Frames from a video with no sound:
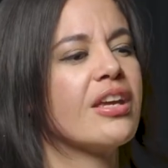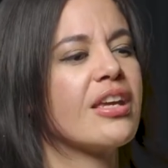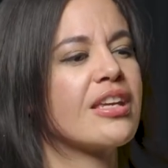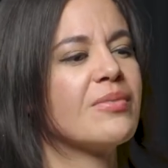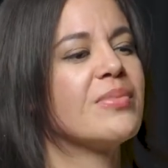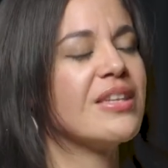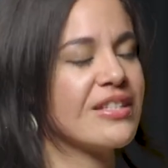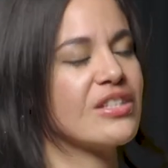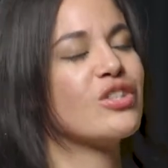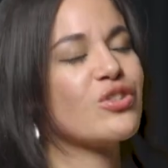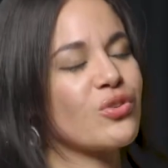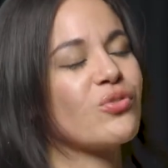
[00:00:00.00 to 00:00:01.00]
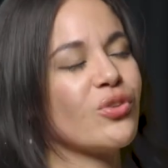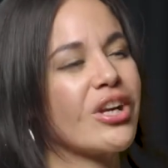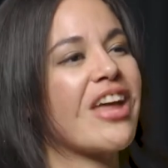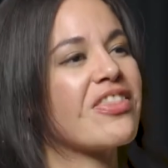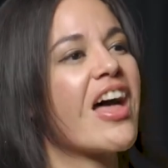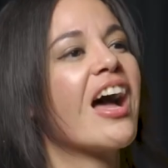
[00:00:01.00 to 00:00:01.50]
it can be easy to
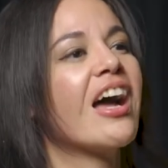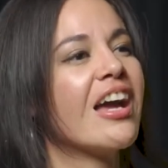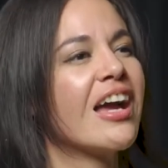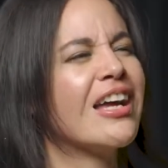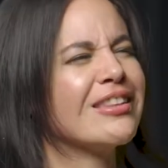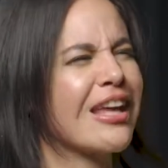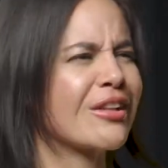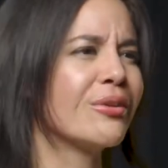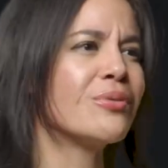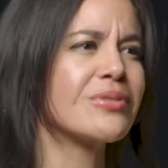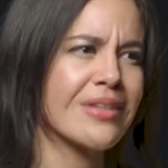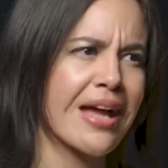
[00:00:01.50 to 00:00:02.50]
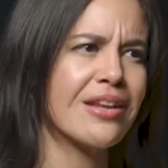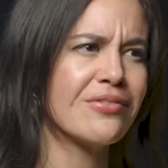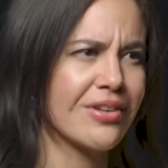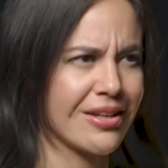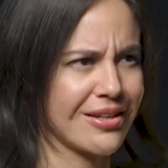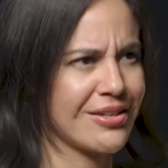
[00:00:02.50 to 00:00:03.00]
forget that and like lose sight
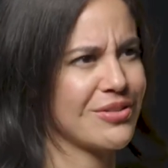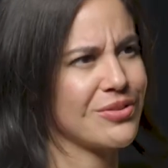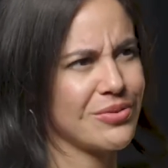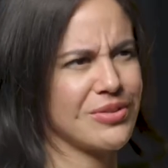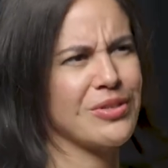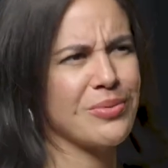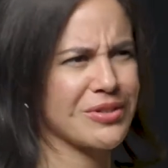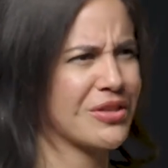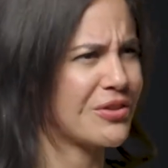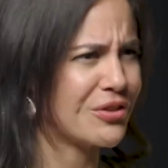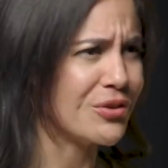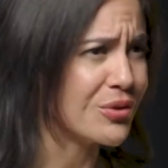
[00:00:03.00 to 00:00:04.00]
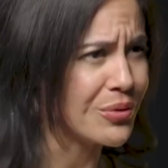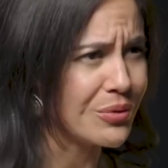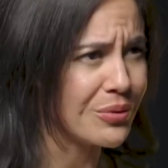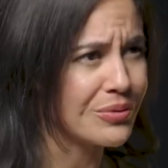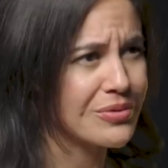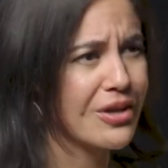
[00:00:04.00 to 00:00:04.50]
of it because you see what's on the
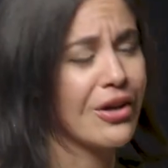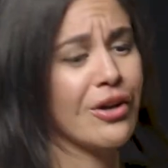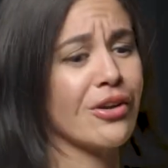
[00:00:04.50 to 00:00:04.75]
news,